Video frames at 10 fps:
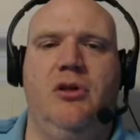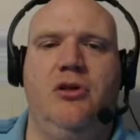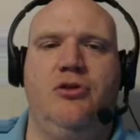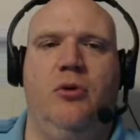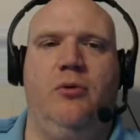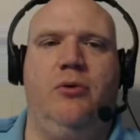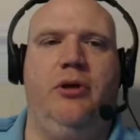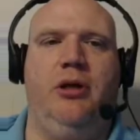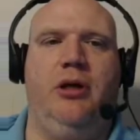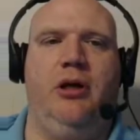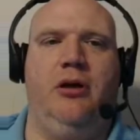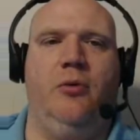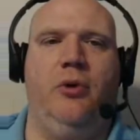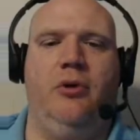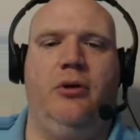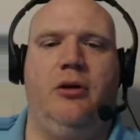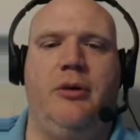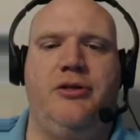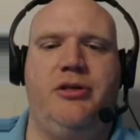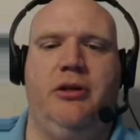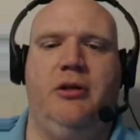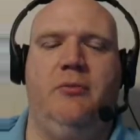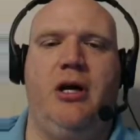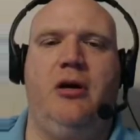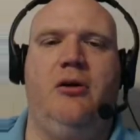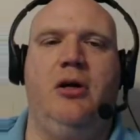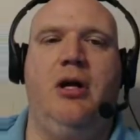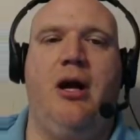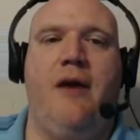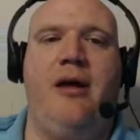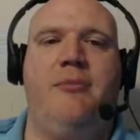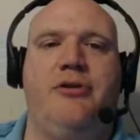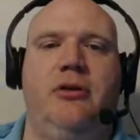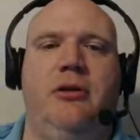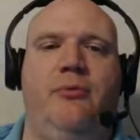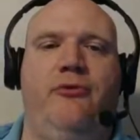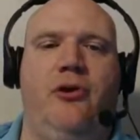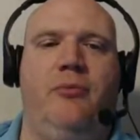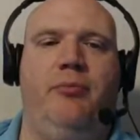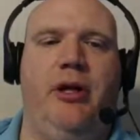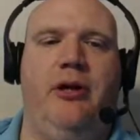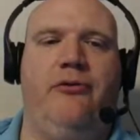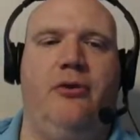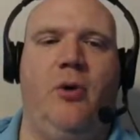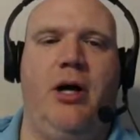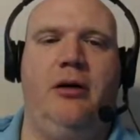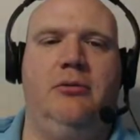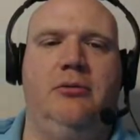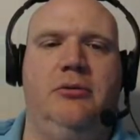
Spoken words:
So what we're going to need here, we want our mycelium. Now, I've had a mycelium farm planned for a while.